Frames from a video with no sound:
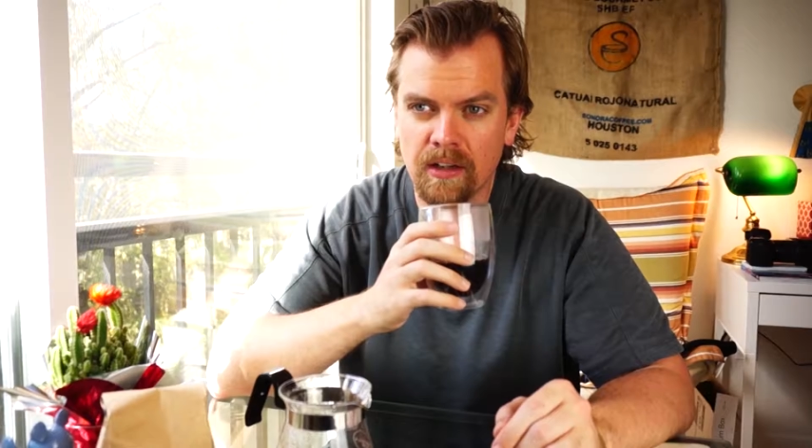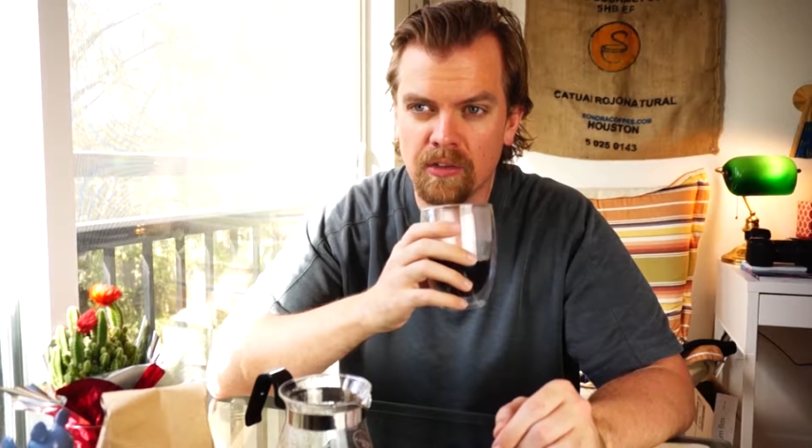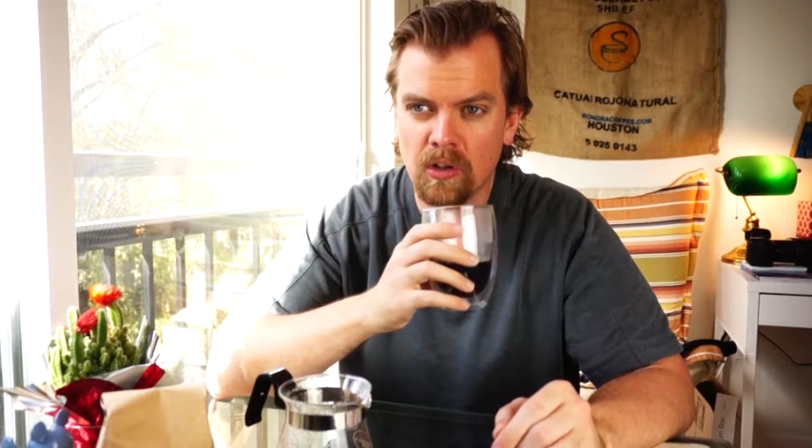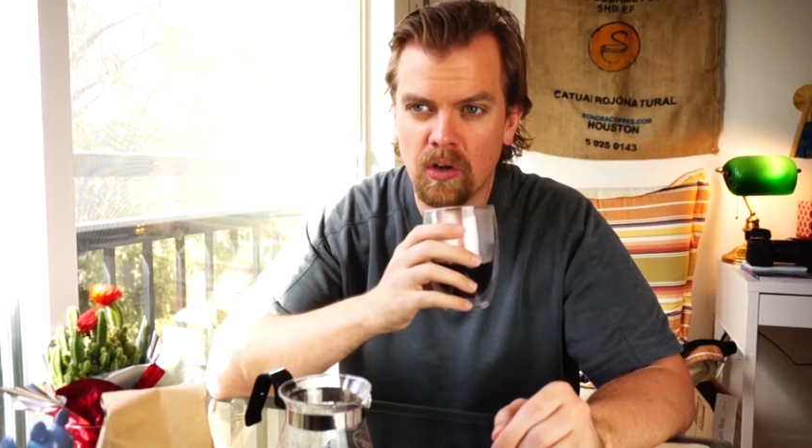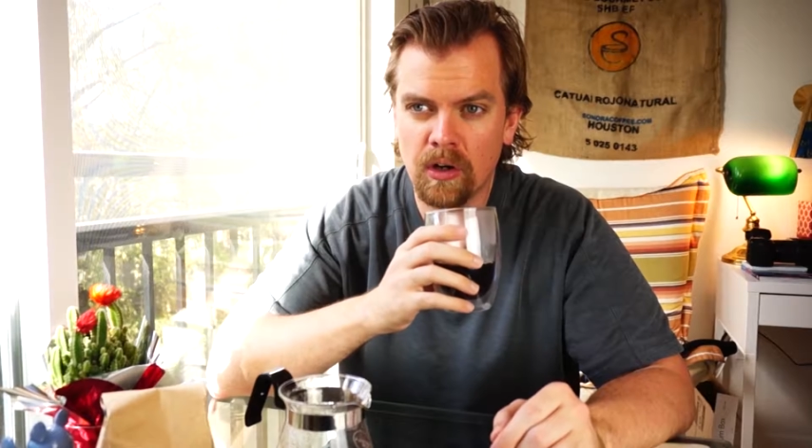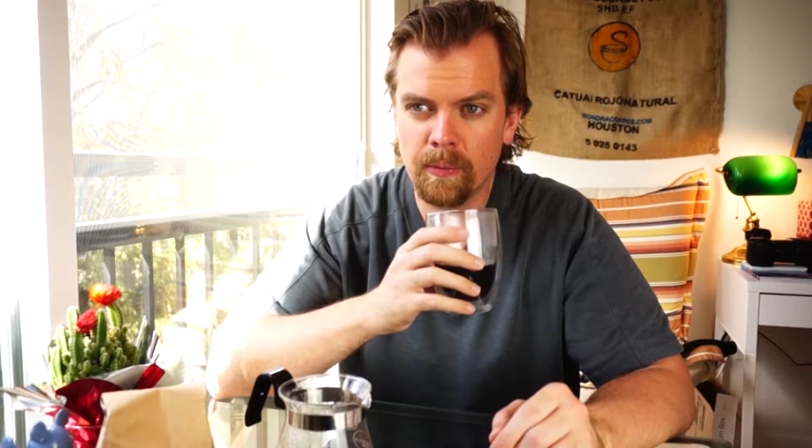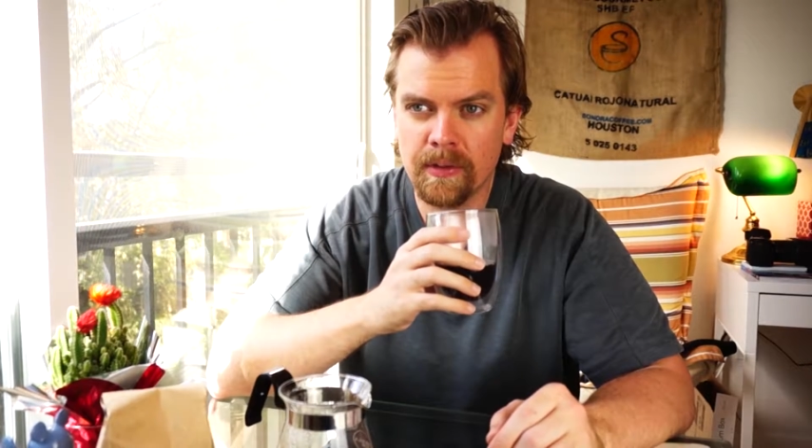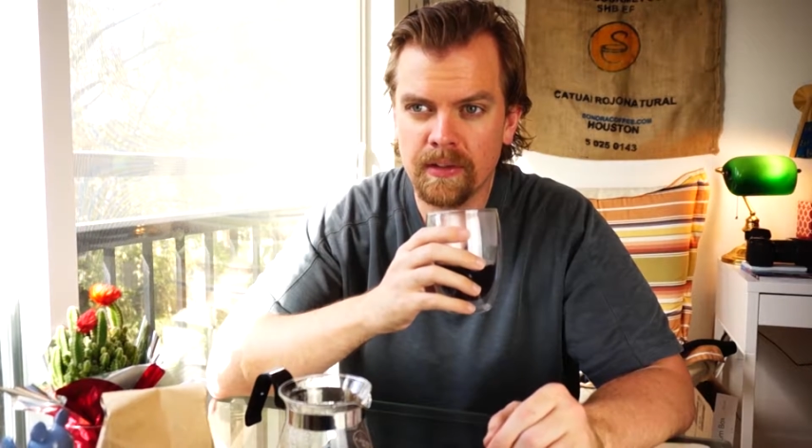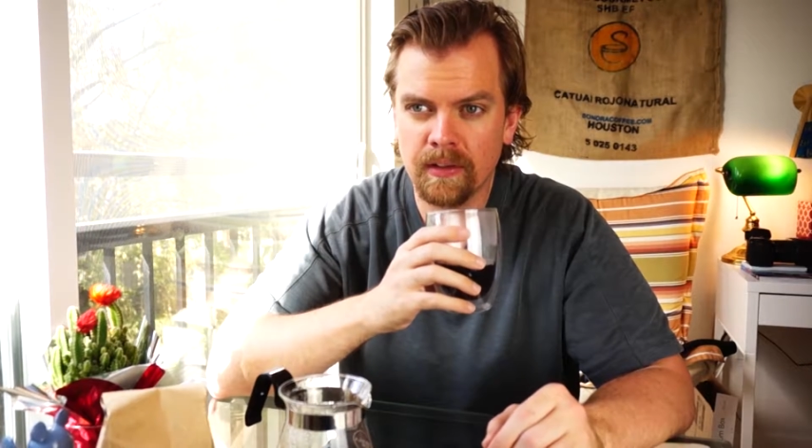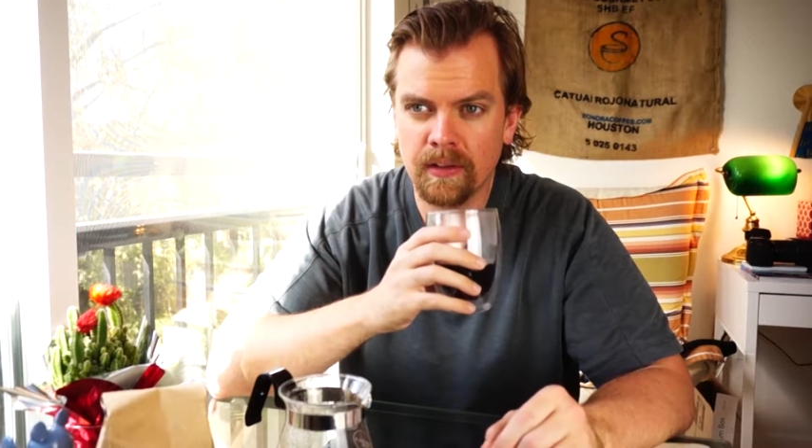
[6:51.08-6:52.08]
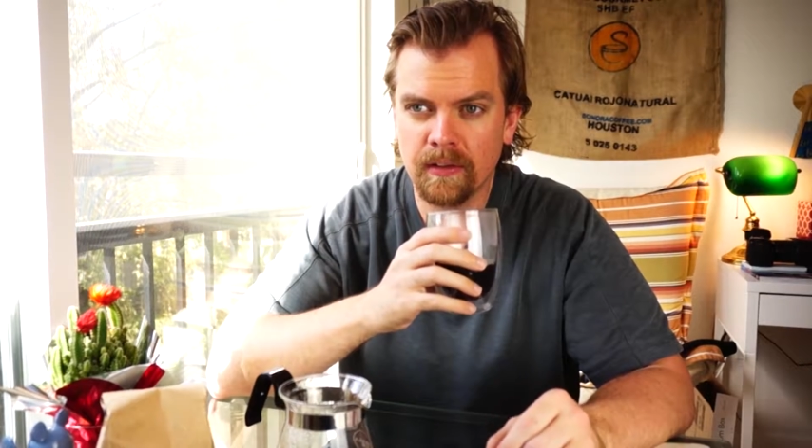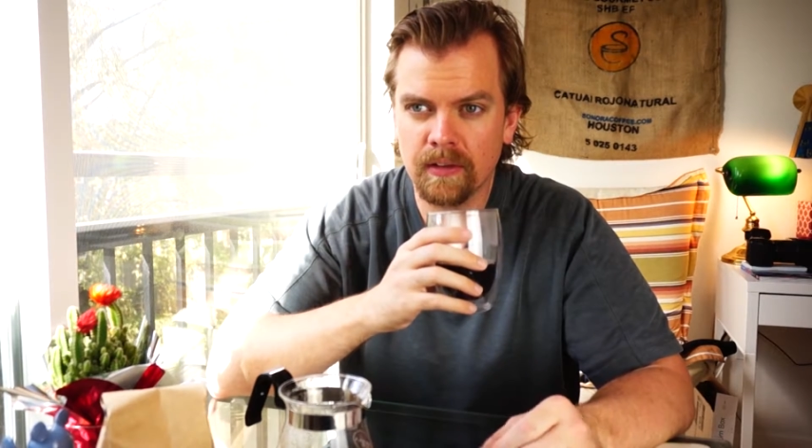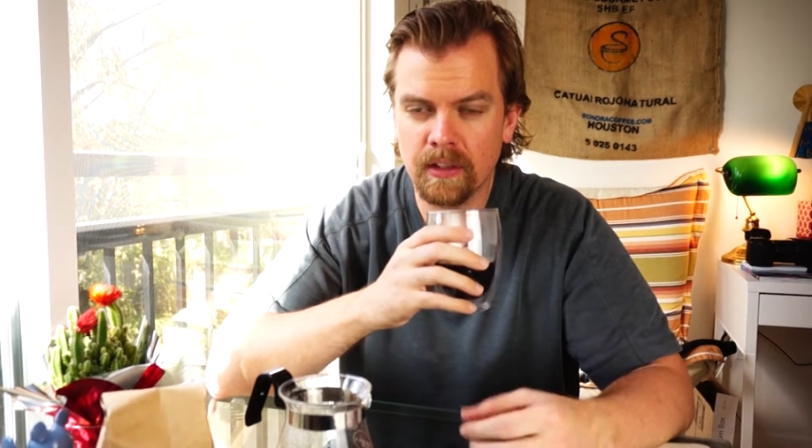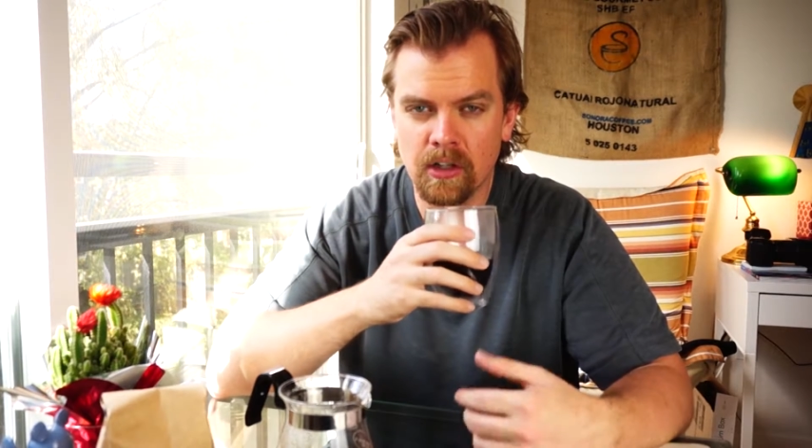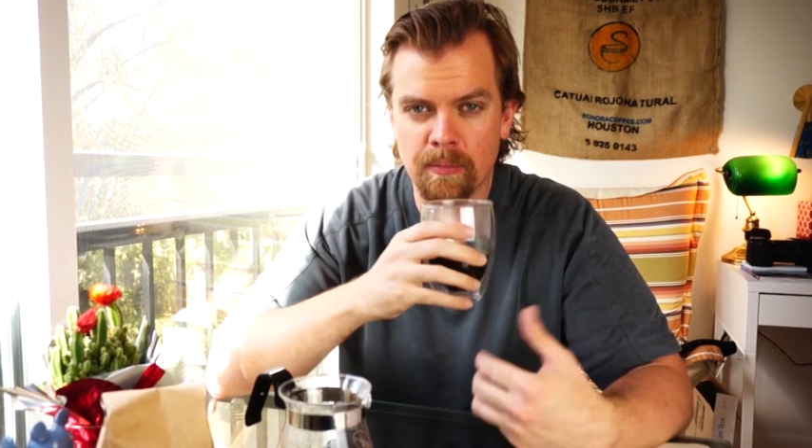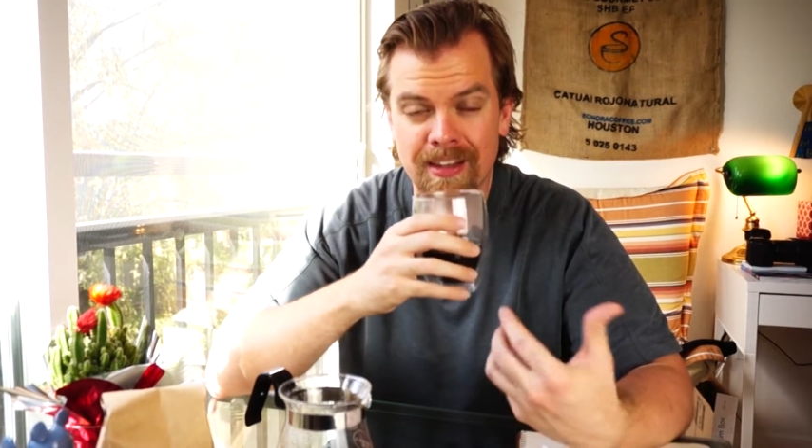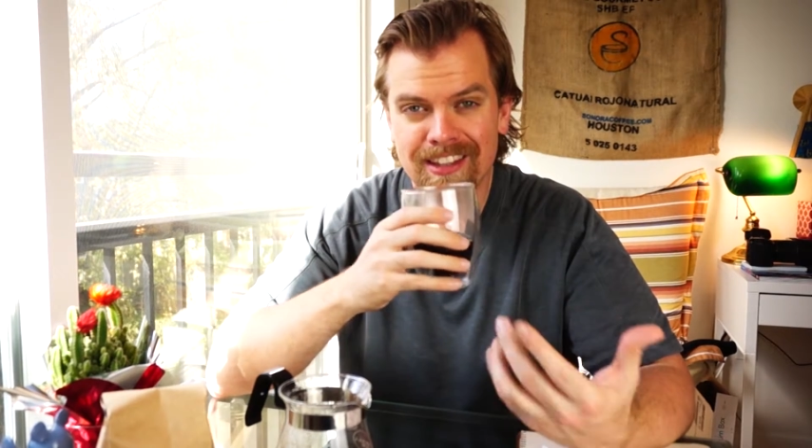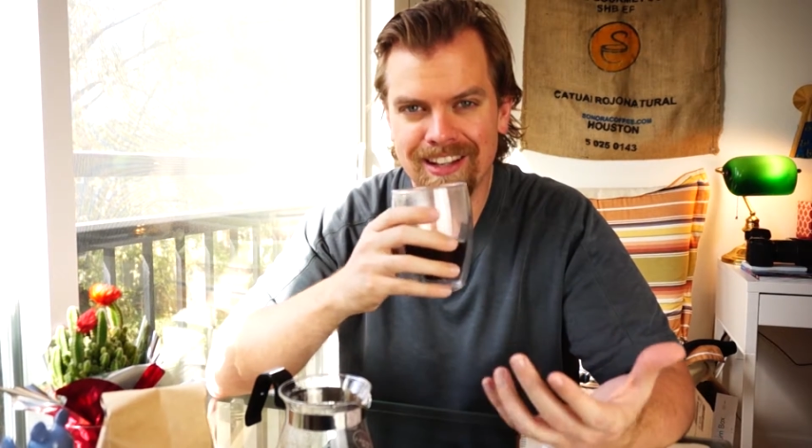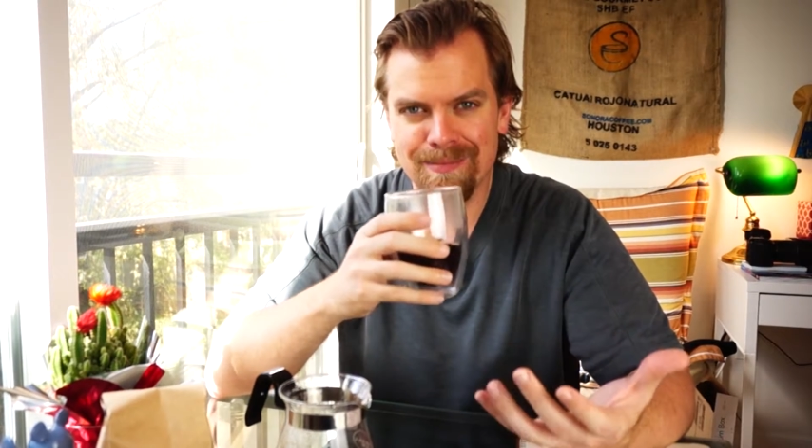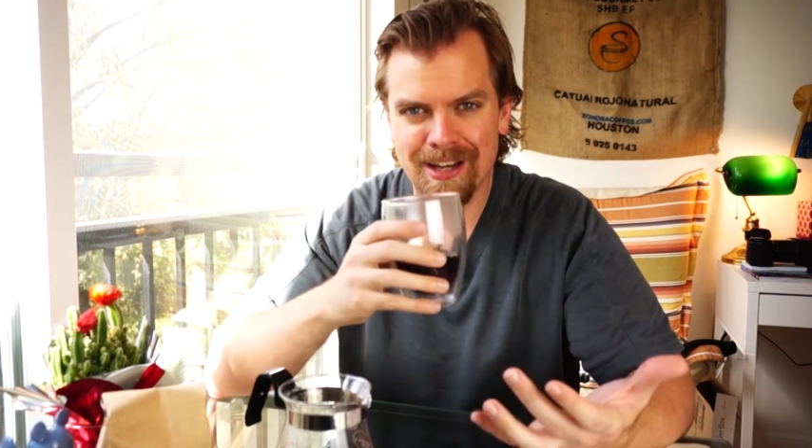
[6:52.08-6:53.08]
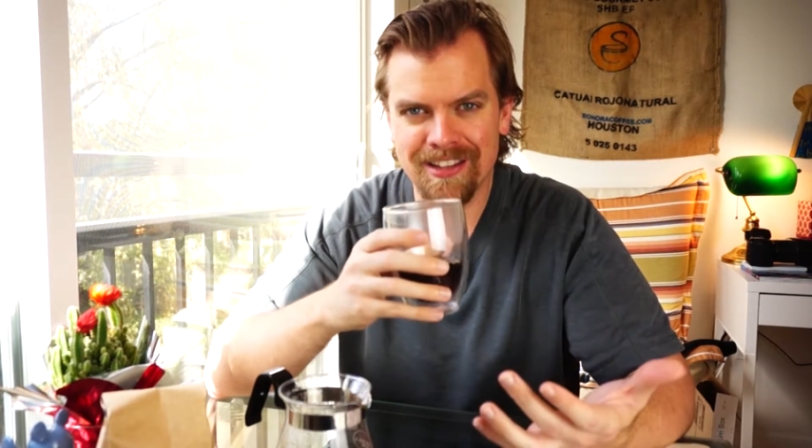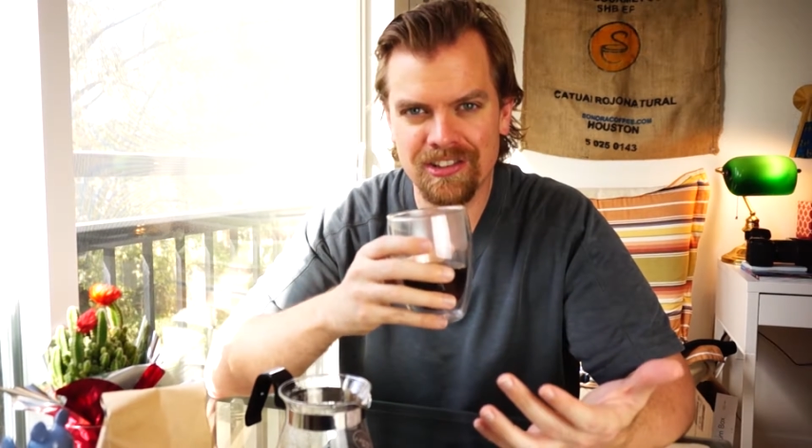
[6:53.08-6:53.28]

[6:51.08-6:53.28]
kind of along with the, I've been thinking about